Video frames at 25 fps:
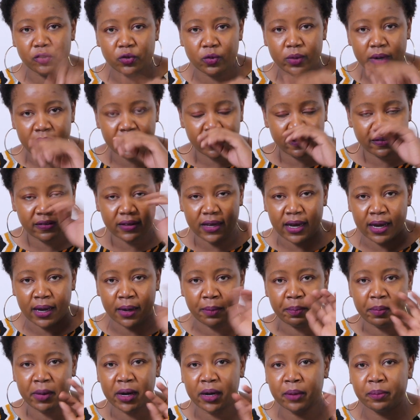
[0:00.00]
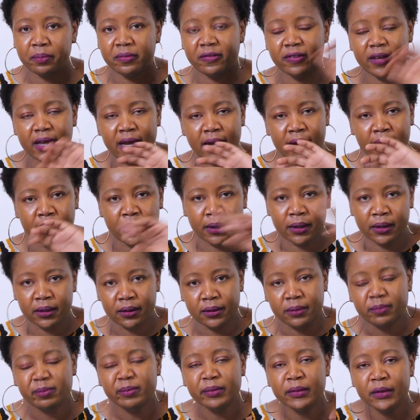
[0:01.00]
towards
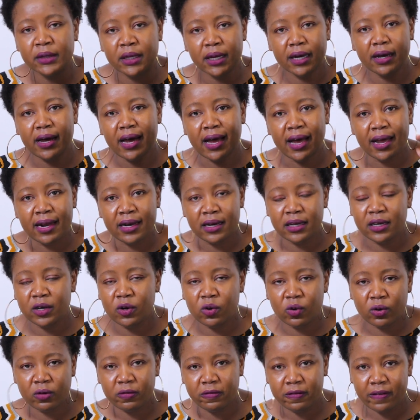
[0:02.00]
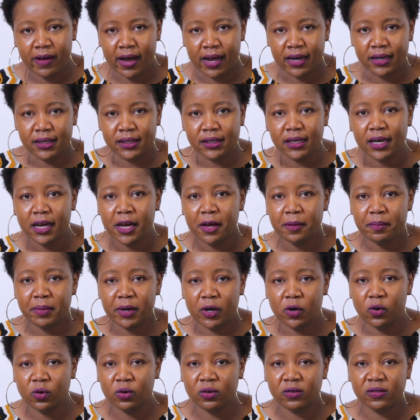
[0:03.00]
mom's legal fund,
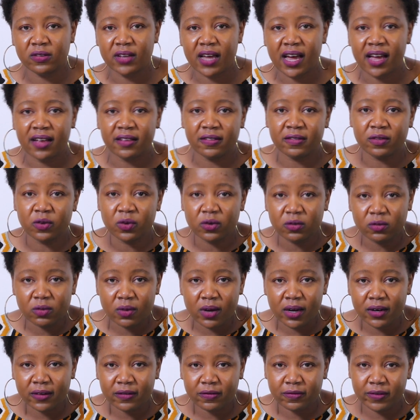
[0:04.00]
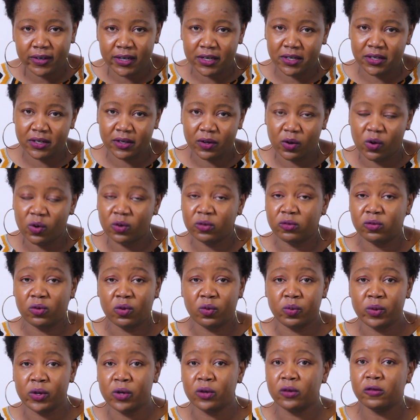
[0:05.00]
because as those ones fight,
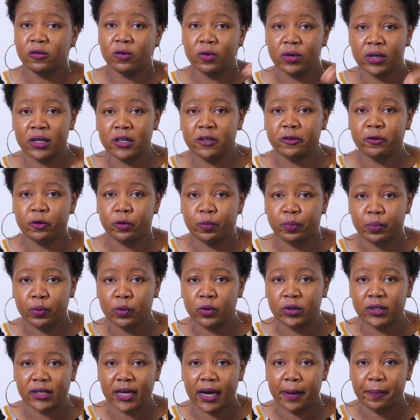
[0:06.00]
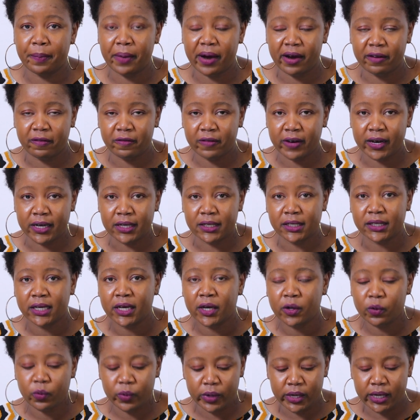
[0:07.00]
also we also need to put up a
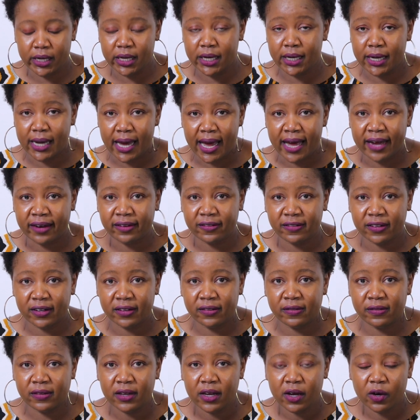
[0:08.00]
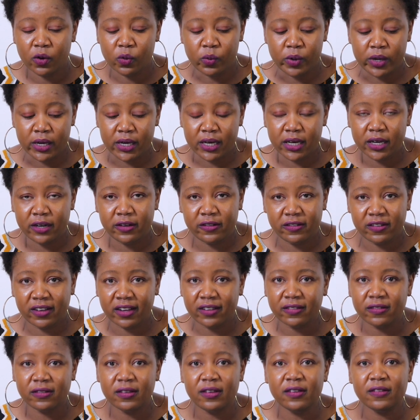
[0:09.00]
fight. We need answers, we need
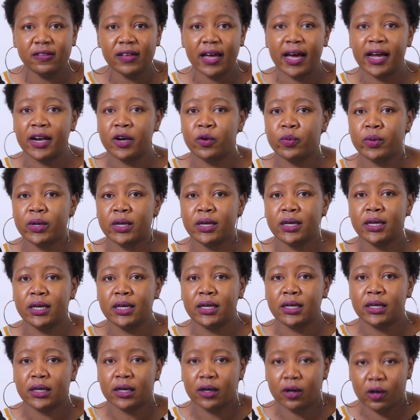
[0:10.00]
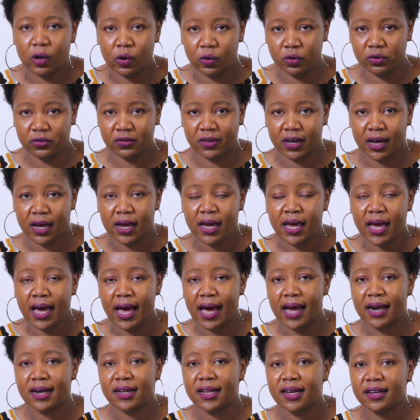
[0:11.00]
justice, and we need closure,
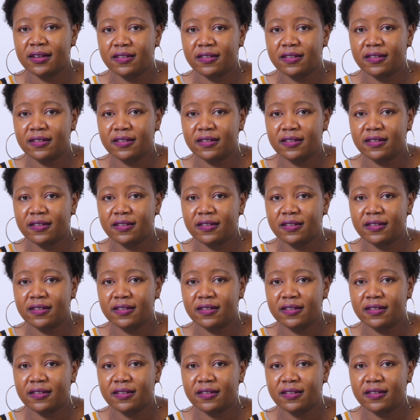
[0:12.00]
and